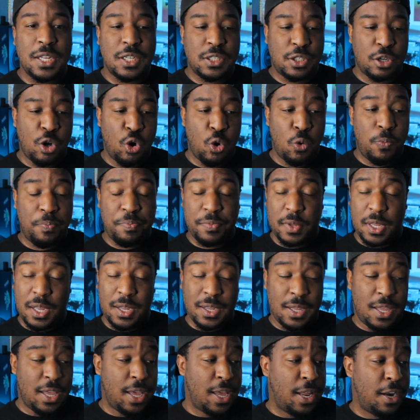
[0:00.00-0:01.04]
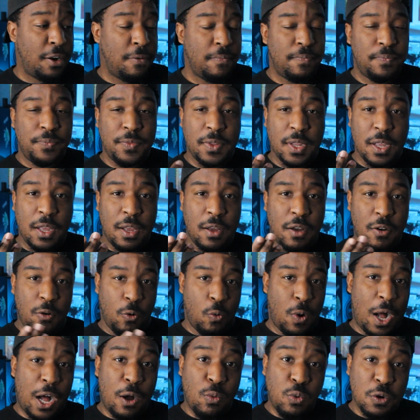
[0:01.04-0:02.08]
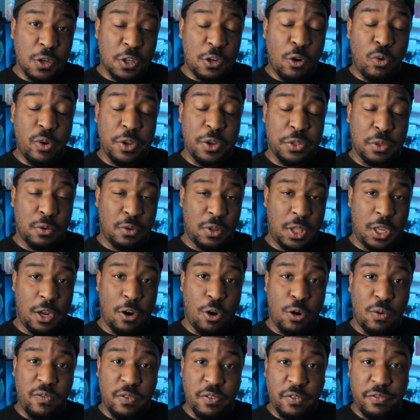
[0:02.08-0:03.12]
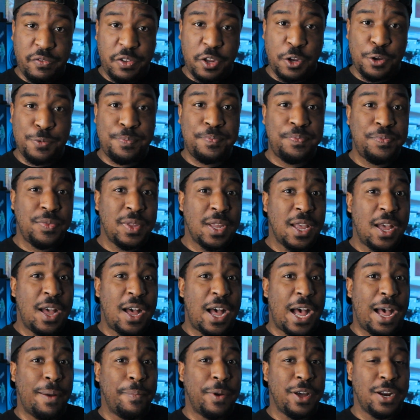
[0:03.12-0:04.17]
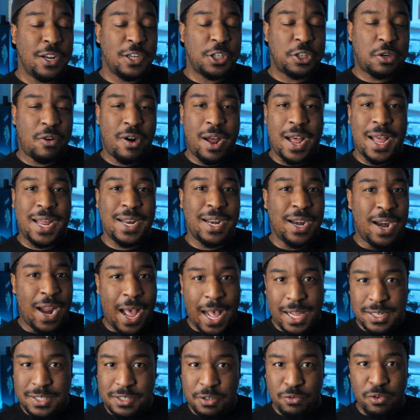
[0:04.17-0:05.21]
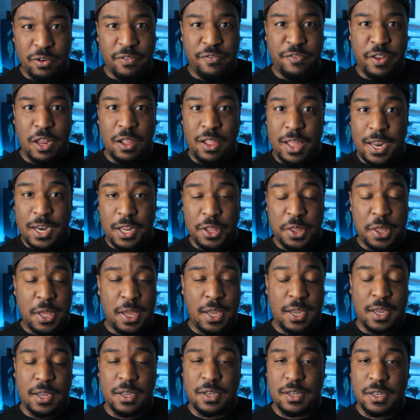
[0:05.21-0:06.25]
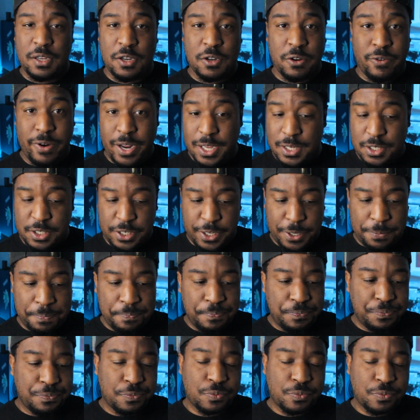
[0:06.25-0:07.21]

So again, while we're going through the overview, I'm going to try not to reveal anything crazy.